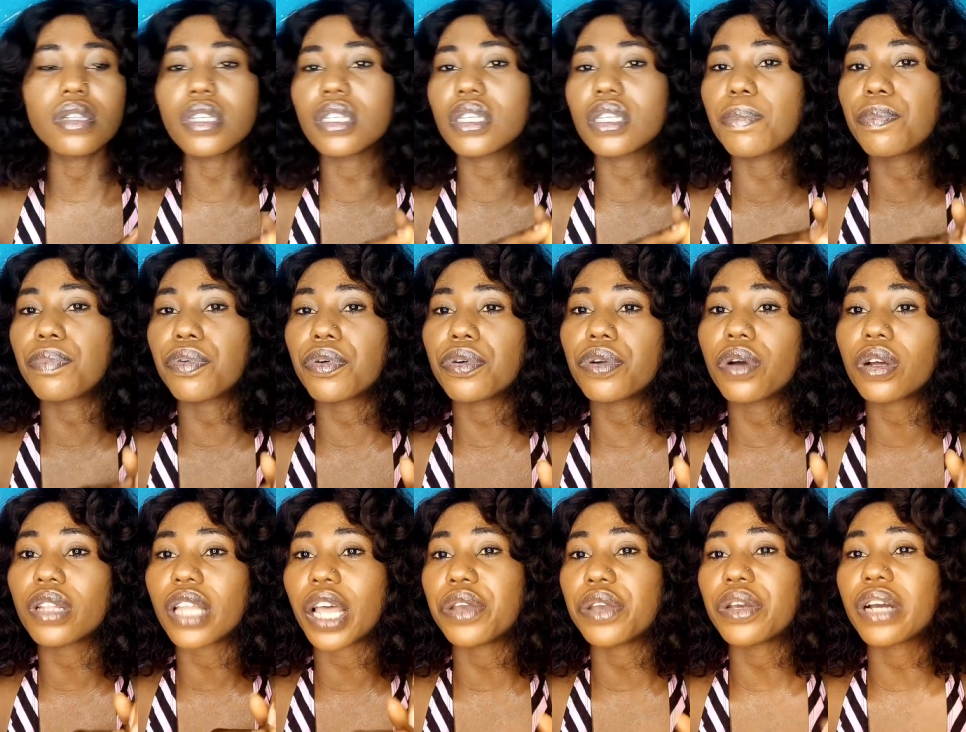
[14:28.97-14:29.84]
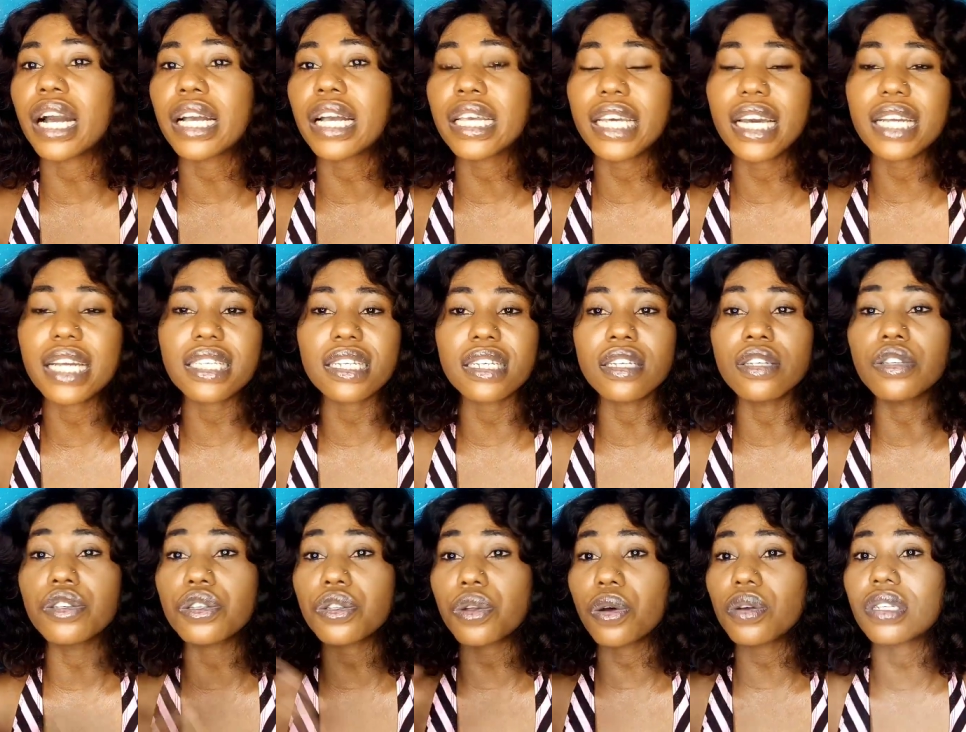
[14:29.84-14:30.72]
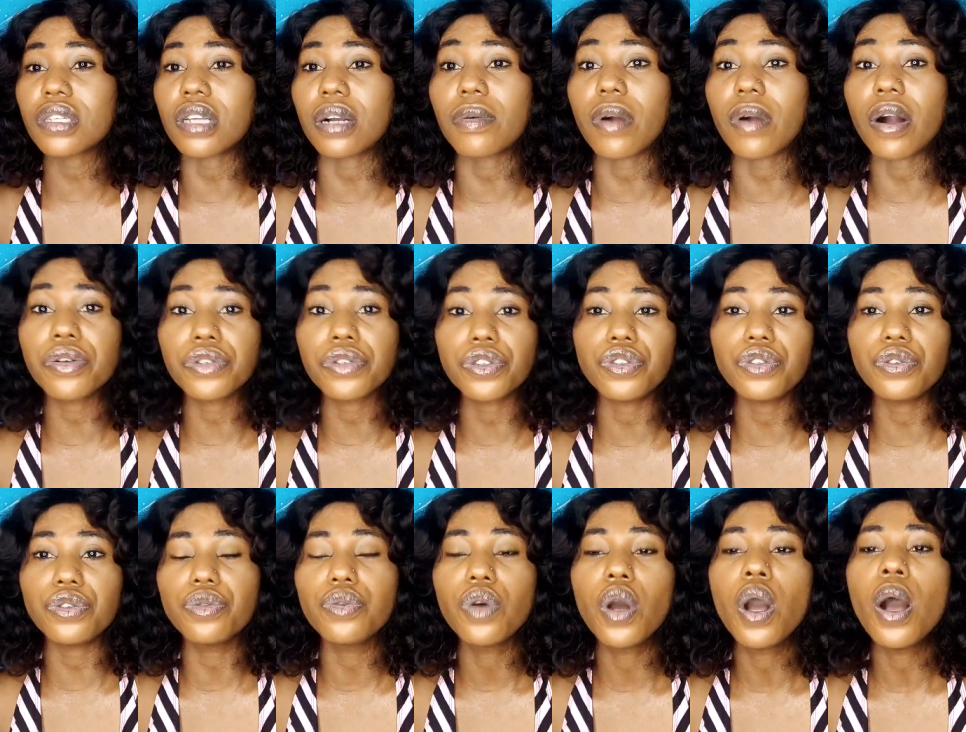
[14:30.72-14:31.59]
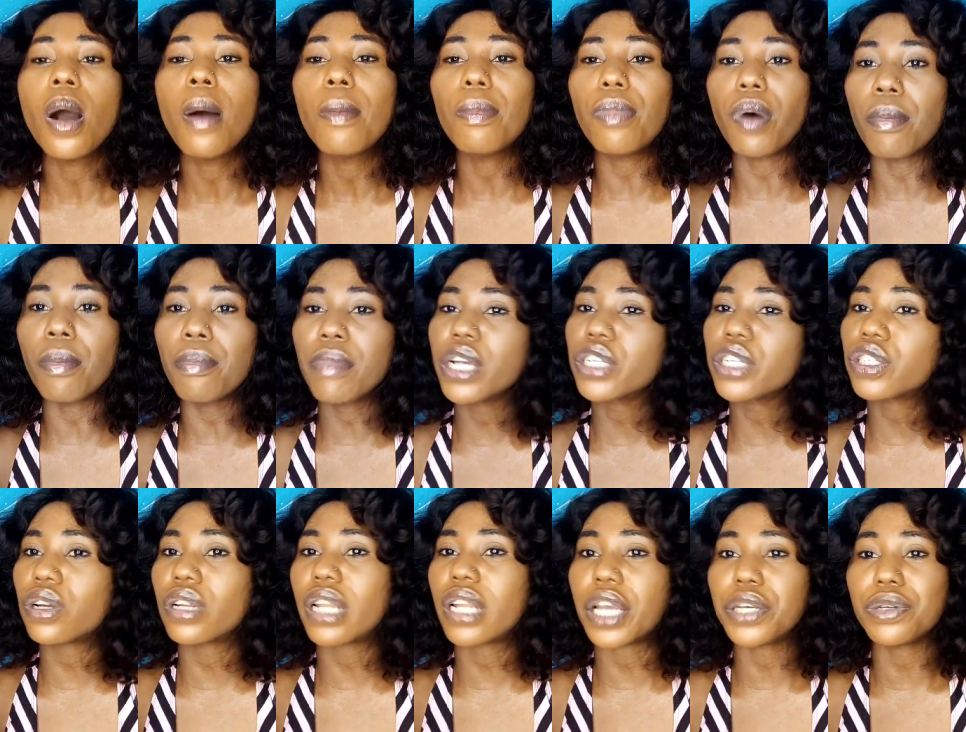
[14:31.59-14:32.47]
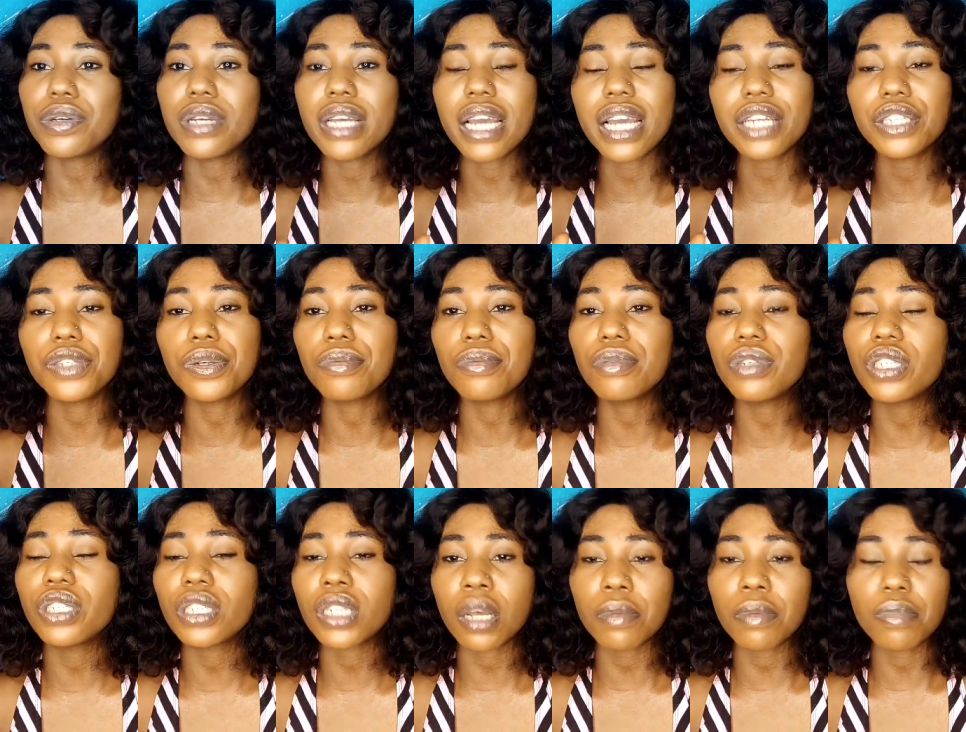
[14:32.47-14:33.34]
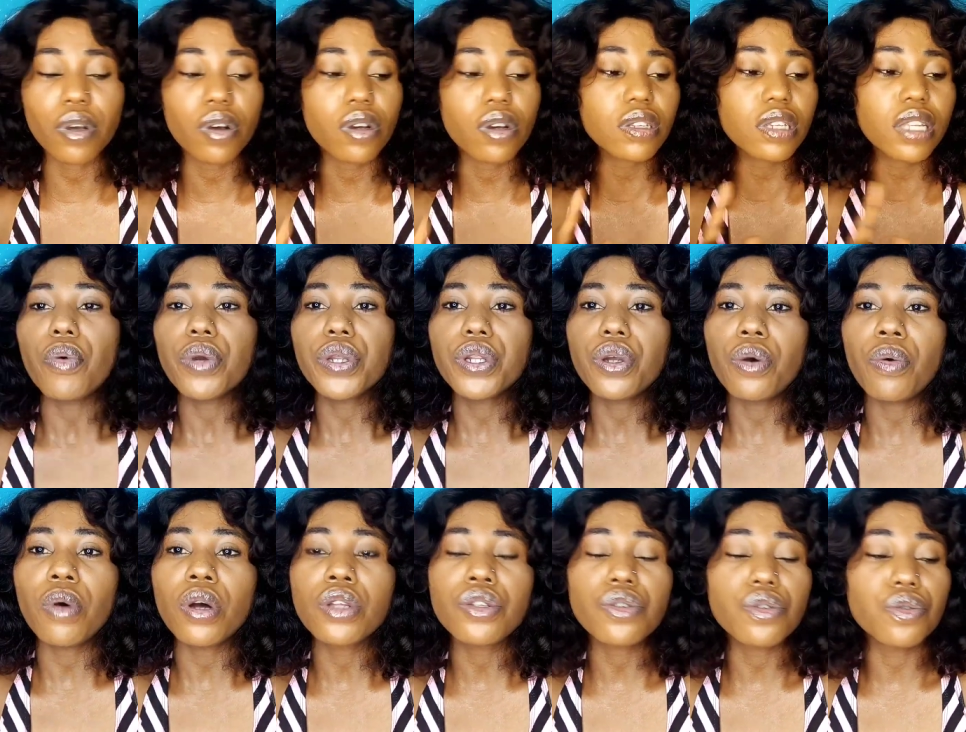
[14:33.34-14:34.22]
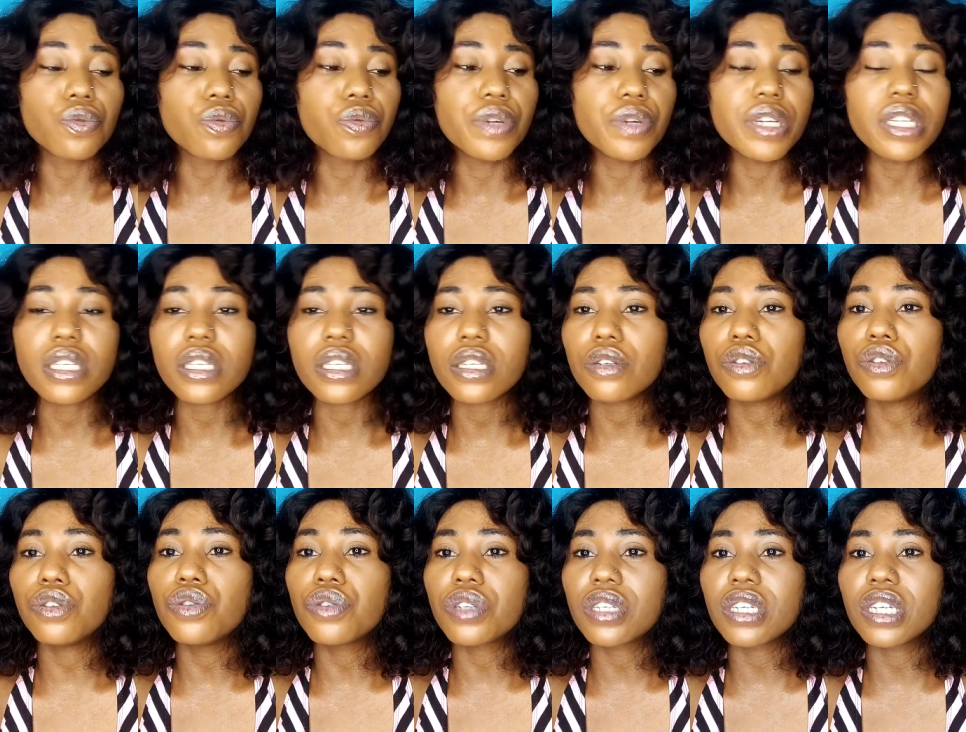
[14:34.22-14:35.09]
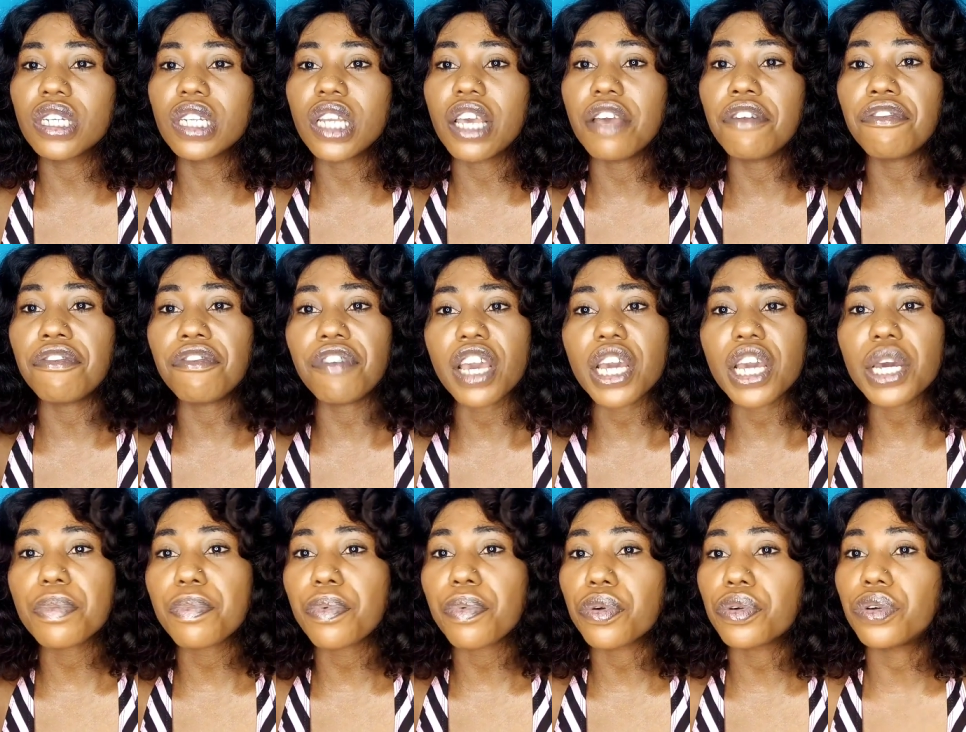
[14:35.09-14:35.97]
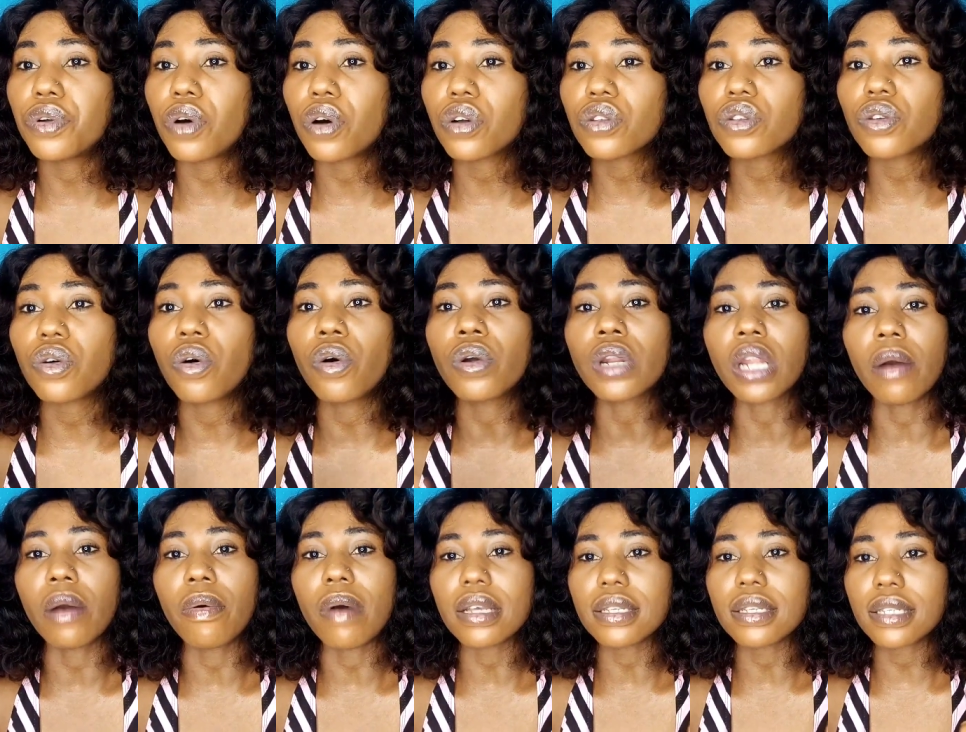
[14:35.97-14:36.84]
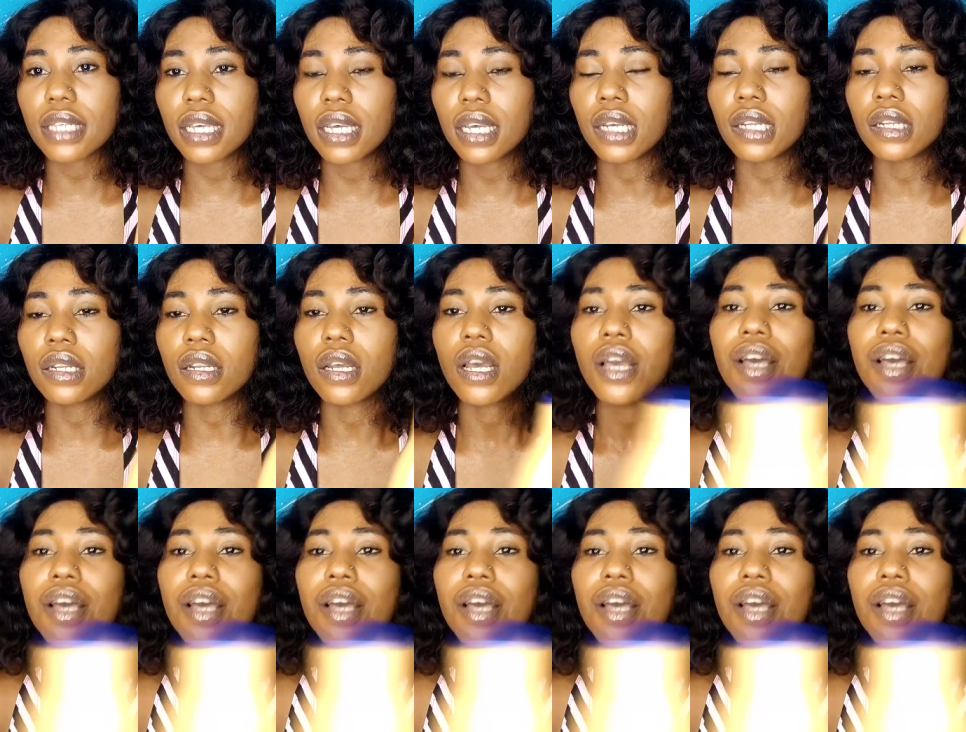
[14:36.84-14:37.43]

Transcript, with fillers: a product that you can get in stores around you, but make sure that you get the original, because we don't want to risk using a fake product on our skin.